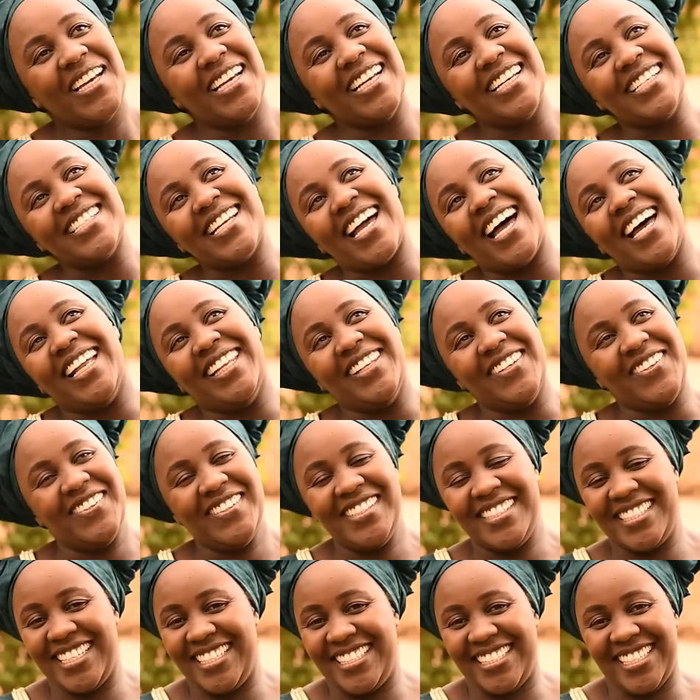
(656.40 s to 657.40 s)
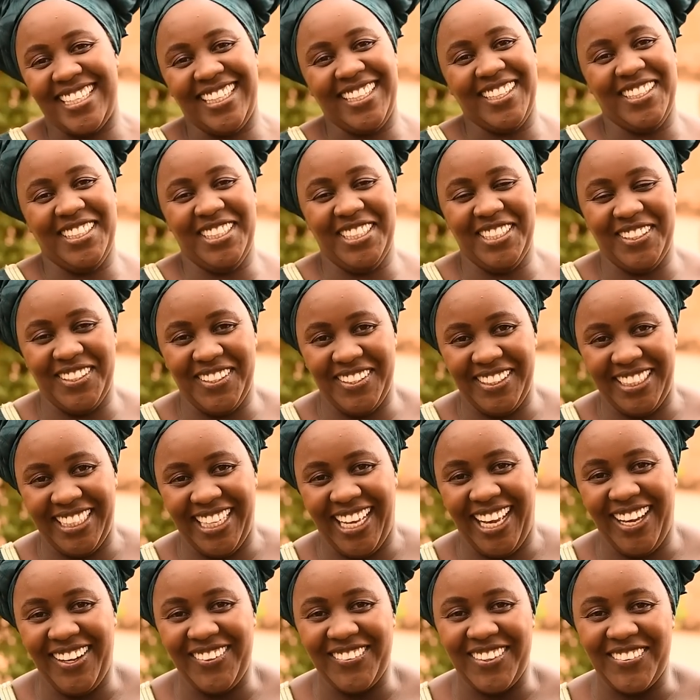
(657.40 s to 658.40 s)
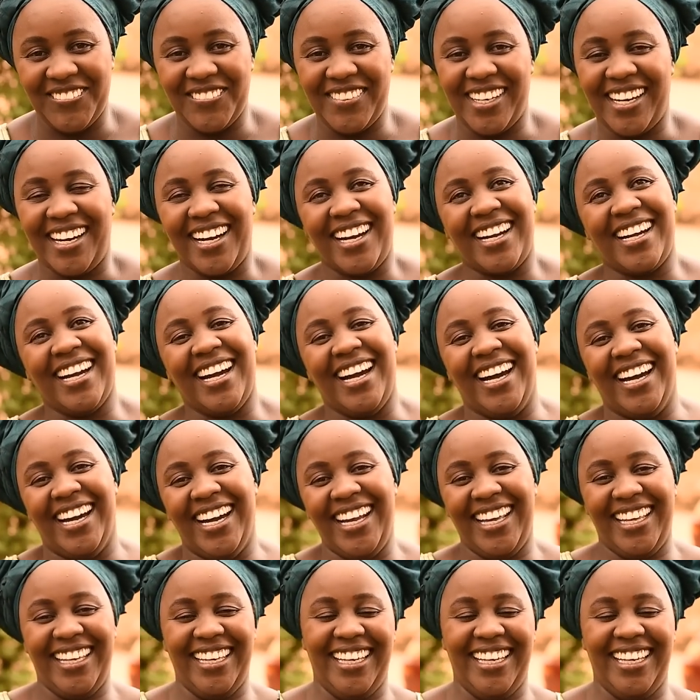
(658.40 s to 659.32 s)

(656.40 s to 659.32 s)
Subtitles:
aja nonsense noneho nawe baraka